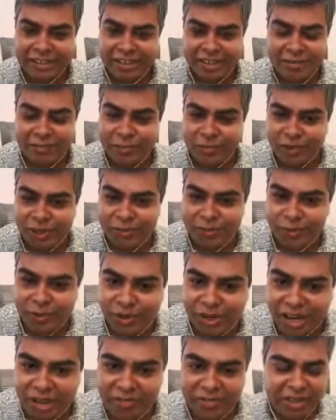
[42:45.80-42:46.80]
computer
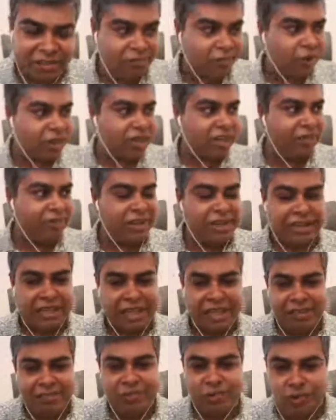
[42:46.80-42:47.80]
programming, whatever
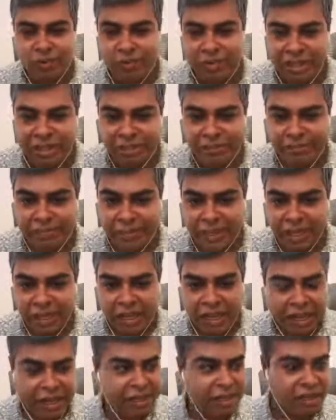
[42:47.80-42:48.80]
came to me,
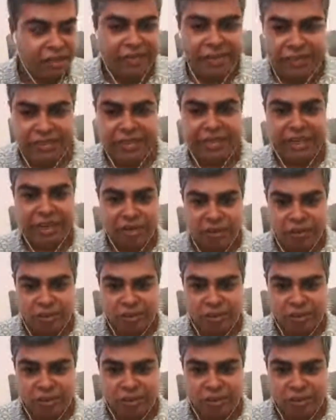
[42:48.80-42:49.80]
I never said
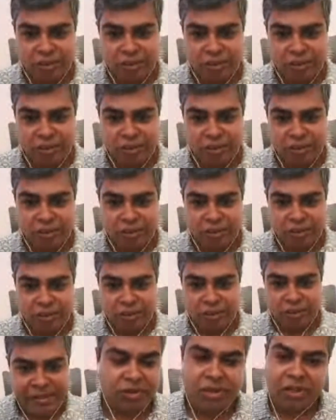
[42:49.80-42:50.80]
no.
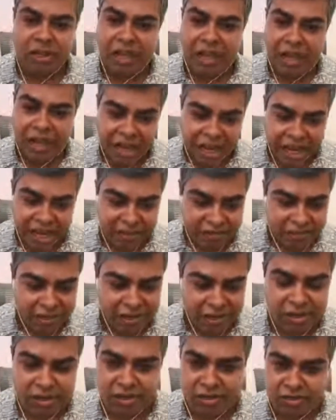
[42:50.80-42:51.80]
I said
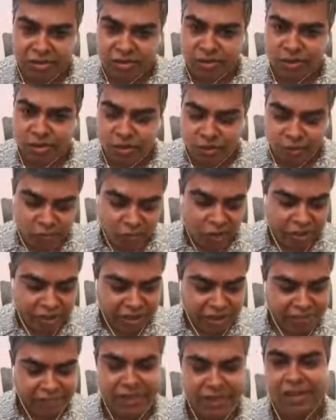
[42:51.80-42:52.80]
no. I
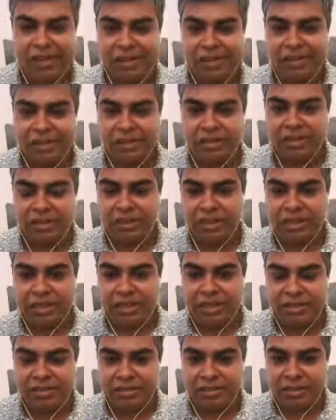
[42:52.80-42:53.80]
will do whatever
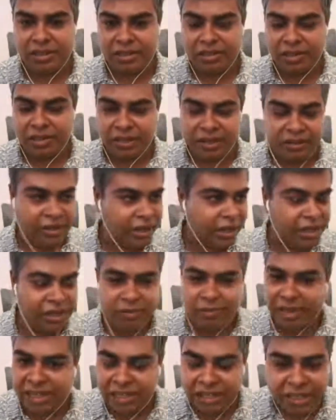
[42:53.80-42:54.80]
is
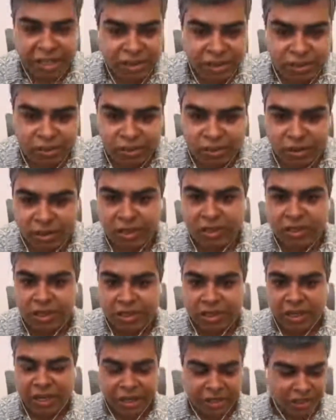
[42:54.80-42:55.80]
anybody can do,
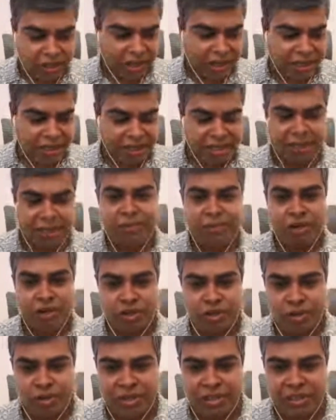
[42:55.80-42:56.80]
and I kept
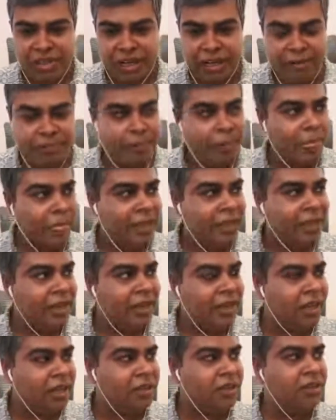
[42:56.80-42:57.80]
on doing that.
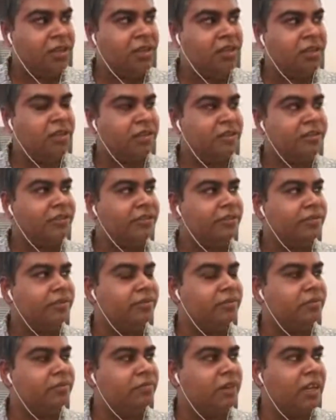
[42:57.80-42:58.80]
And
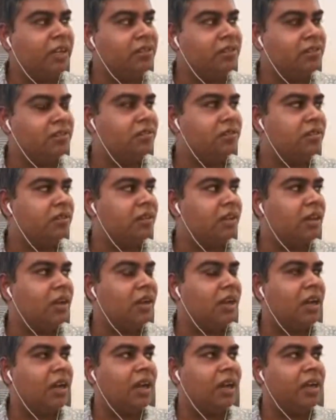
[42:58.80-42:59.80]
once
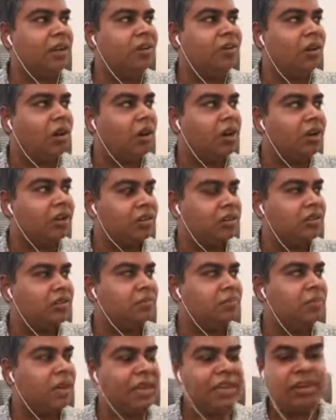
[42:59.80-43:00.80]
I got
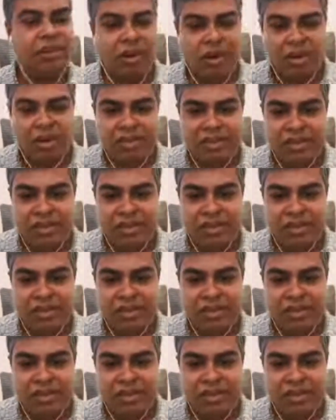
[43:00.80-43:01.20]
by God